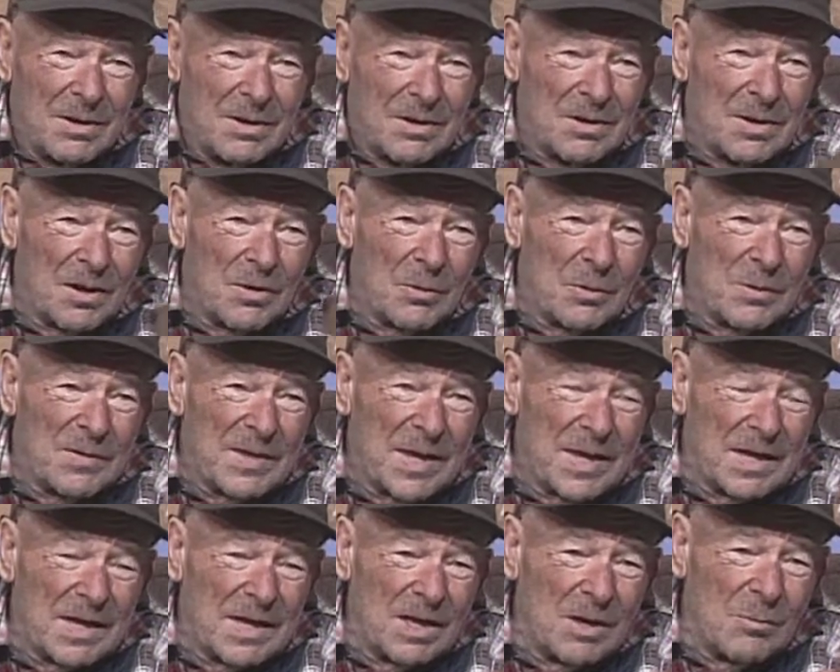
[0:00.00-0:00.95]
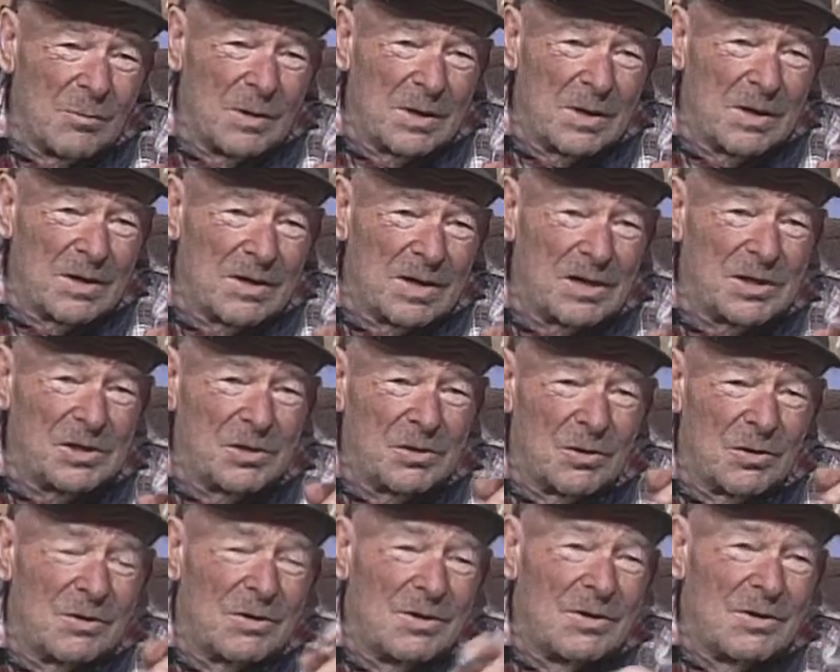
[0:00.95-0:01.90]
Not only that little one will cut
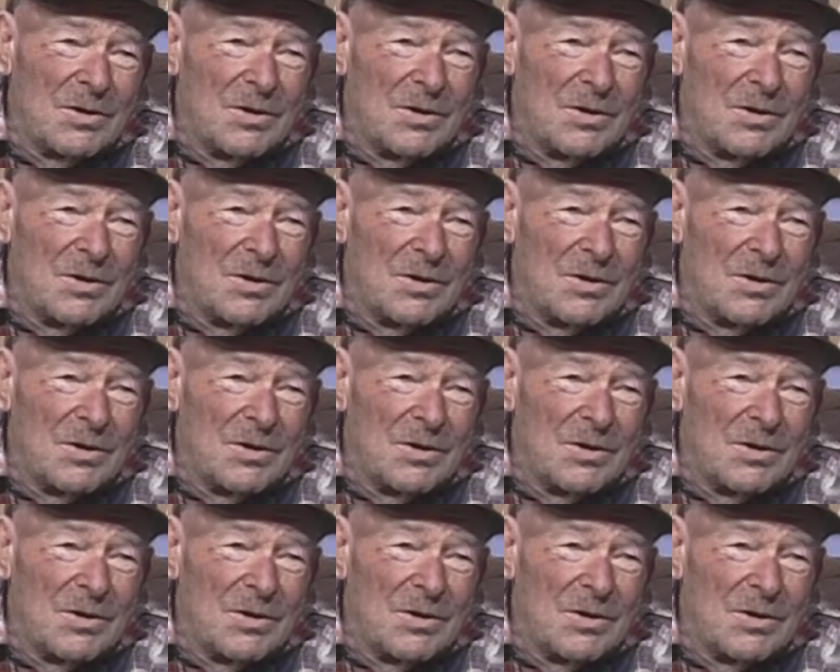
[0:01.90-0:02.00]
your